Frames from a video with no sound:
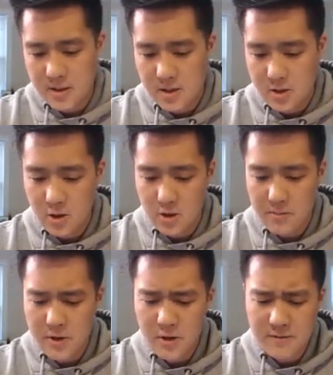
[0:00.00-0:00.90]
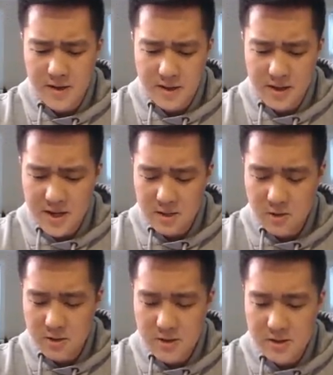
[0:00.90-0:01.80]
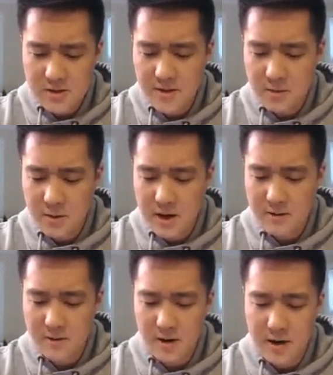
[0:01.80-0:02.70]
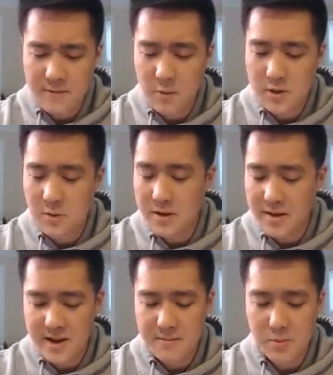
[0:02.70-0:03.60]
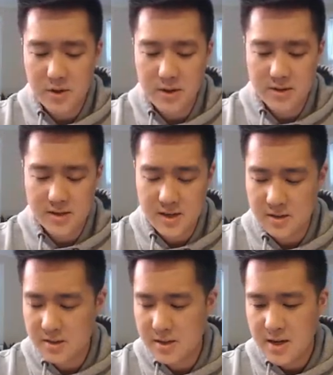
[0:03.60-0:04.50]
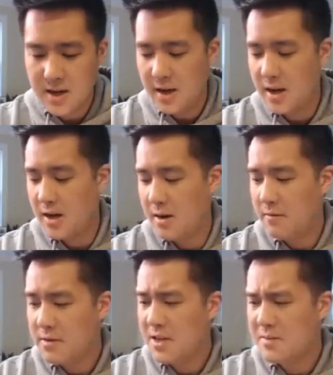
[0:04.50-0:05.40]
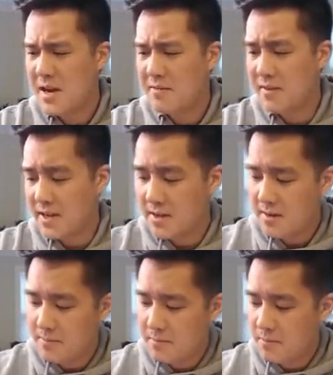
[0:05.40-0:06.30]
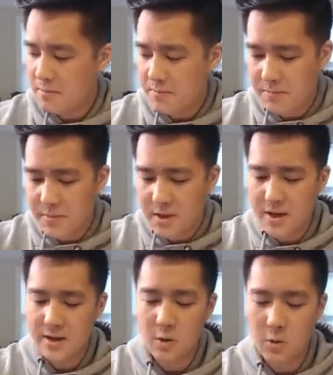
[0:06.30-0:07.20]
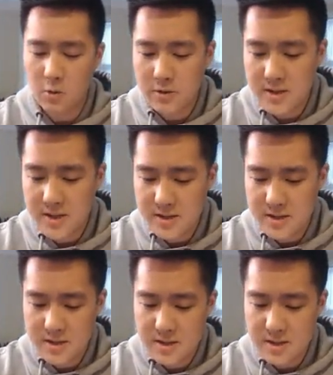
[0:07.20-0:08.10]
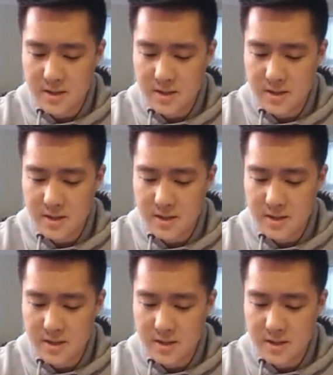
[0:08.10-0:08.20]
So I'm not sure if that the Costco deal is available. However, every once in a while they have pretty good sales. Uh, oftentimes they have like kind of like older tins.